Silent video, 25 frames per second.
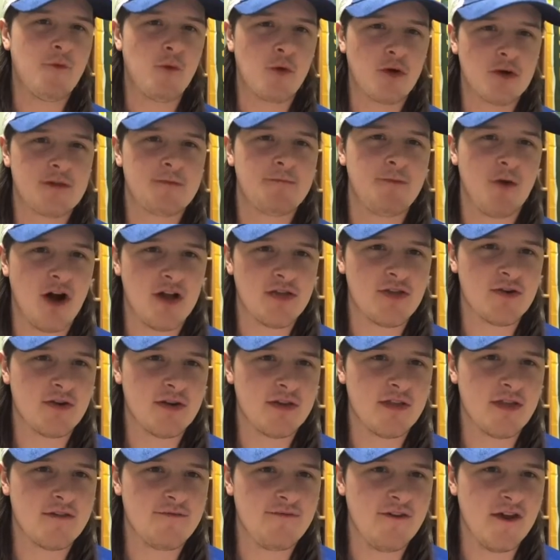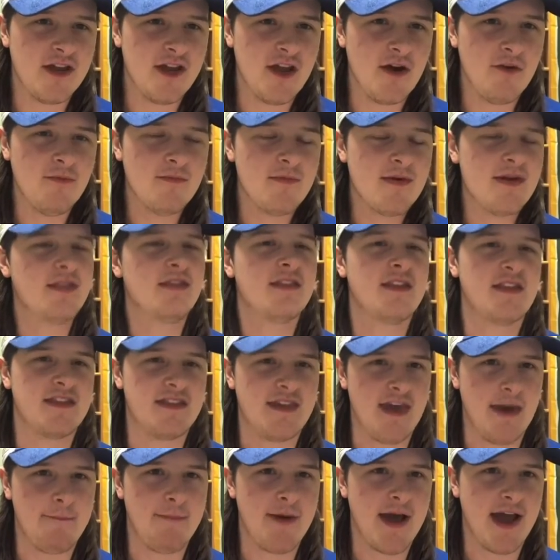for sponsoring this video.
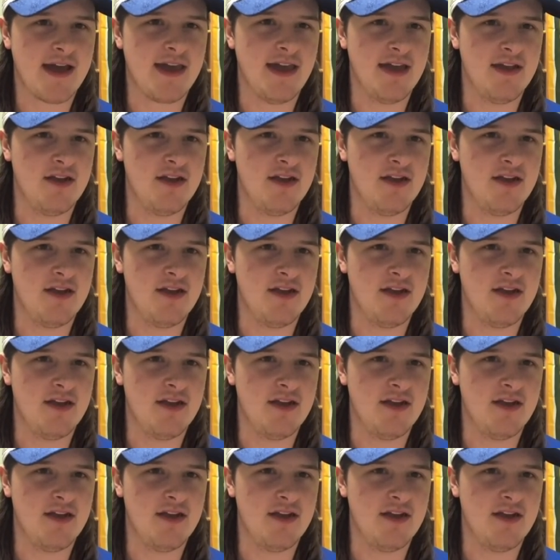Let's get back